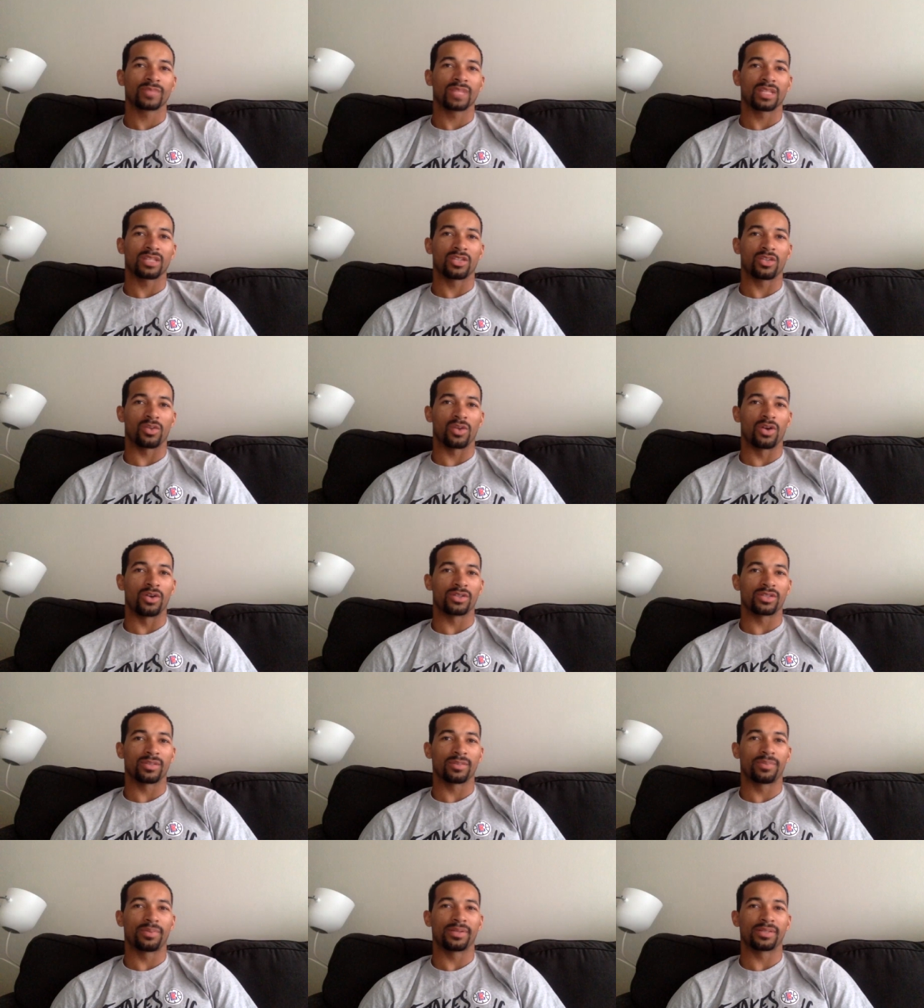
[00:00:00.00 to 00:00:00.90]

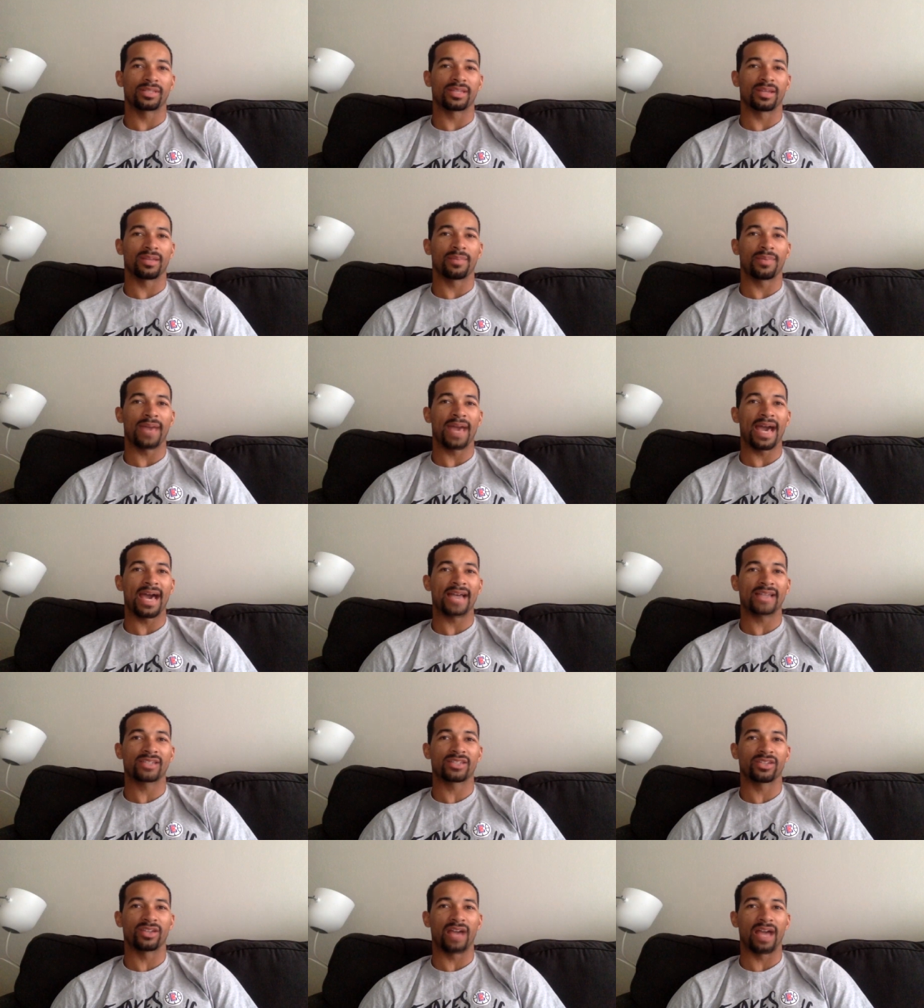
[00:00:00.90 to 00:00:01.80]
DeRozan puts in a pass
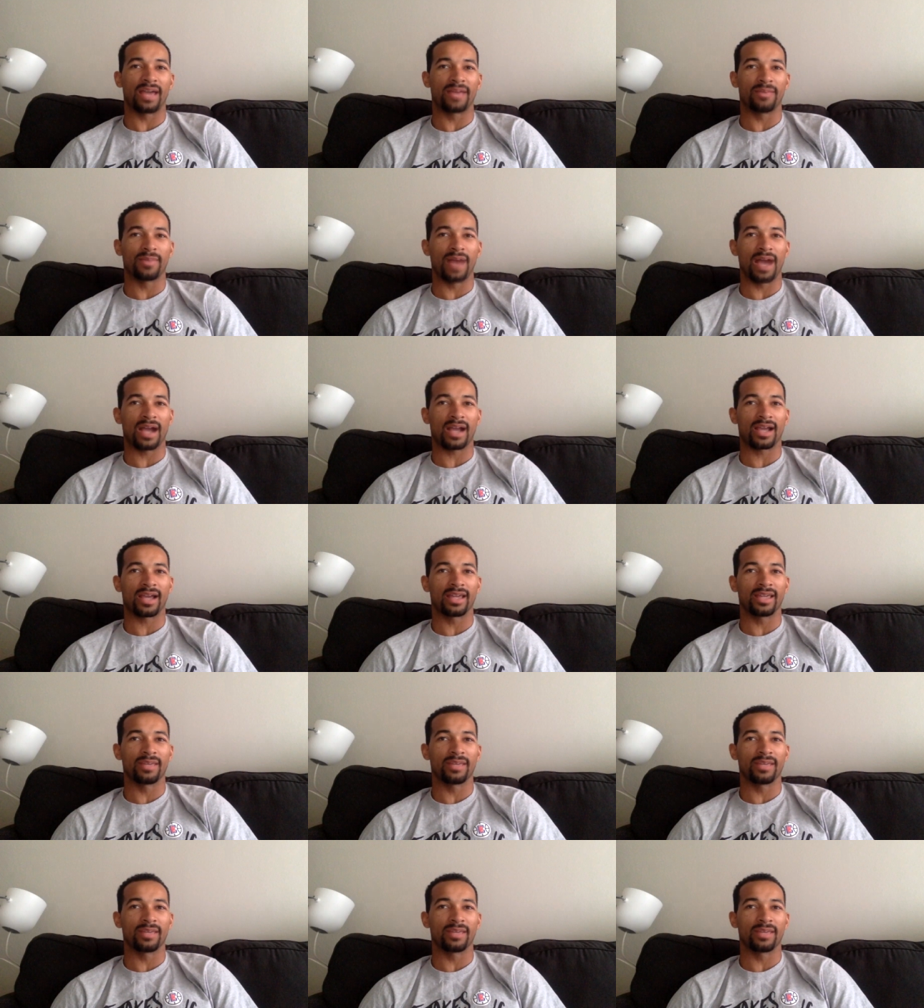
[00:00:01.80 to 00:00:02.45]
to Ibaka.